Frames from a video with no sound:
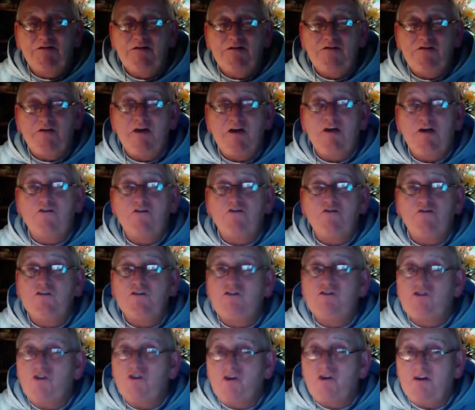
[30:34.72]
Thank you for
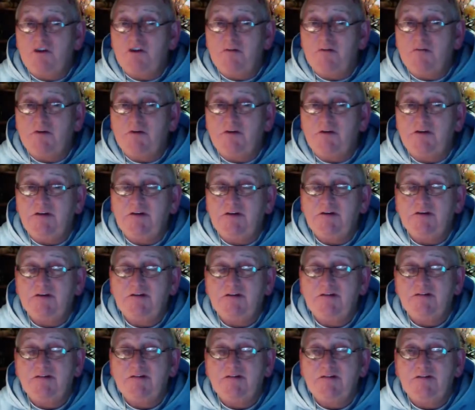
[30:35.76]
joining me.
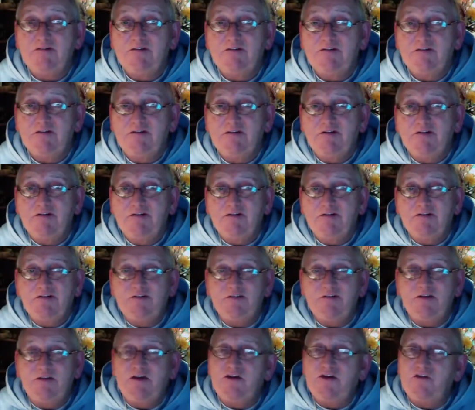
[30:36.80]

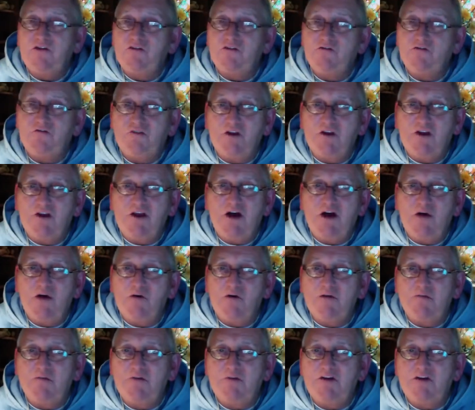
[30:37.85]
Thank you for
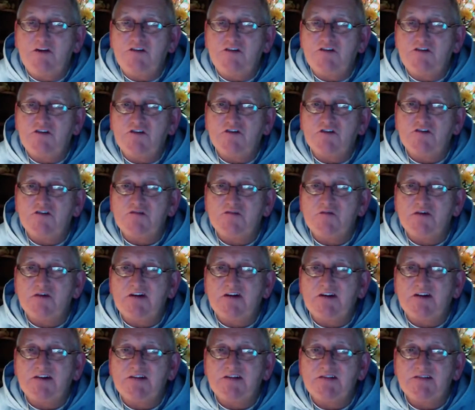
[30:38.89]
allowing me into your
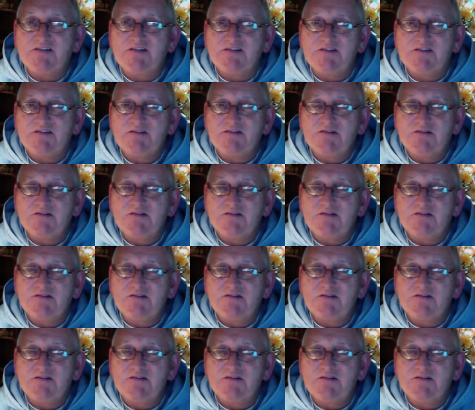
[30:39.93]
space.